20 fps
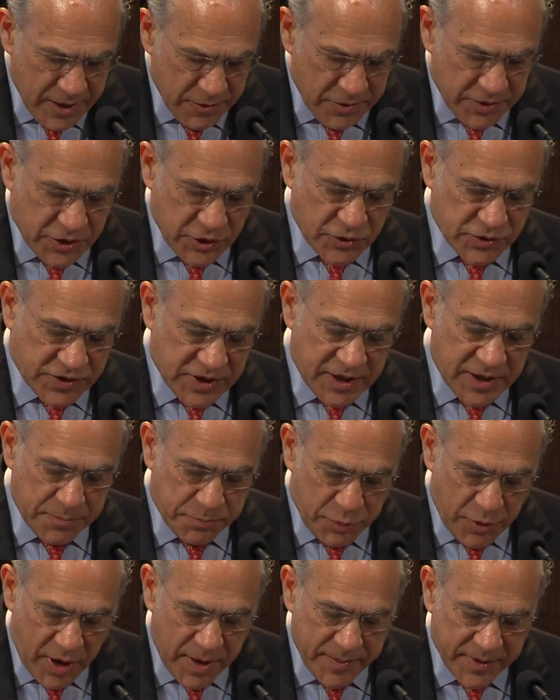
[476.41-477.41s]
reduced
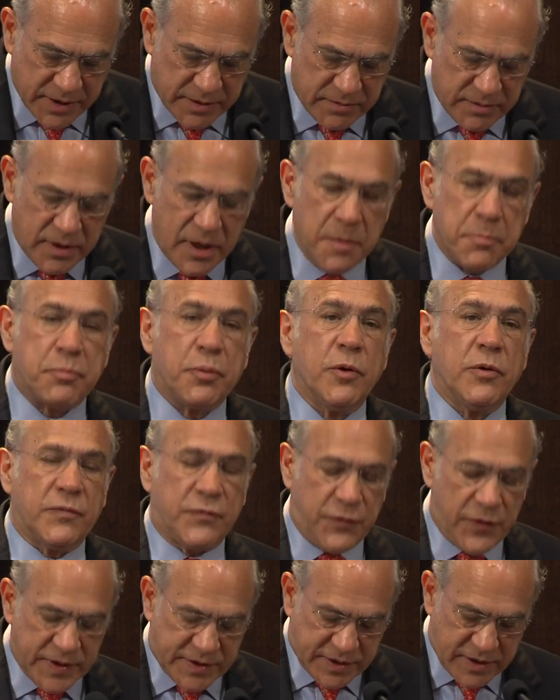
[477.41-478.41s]
unemployment,
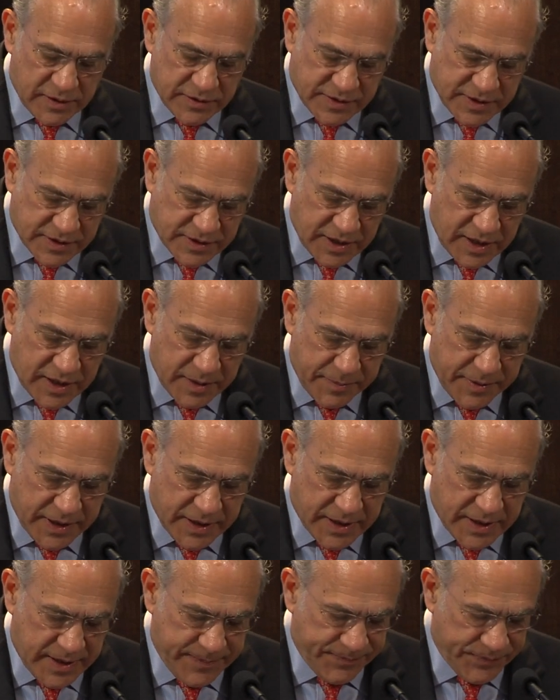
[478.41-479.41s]
improved fiscal
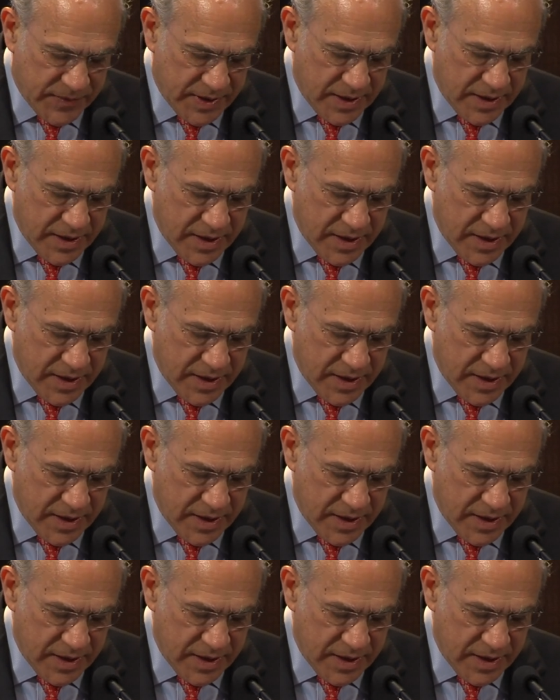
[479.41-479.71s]
sustainability.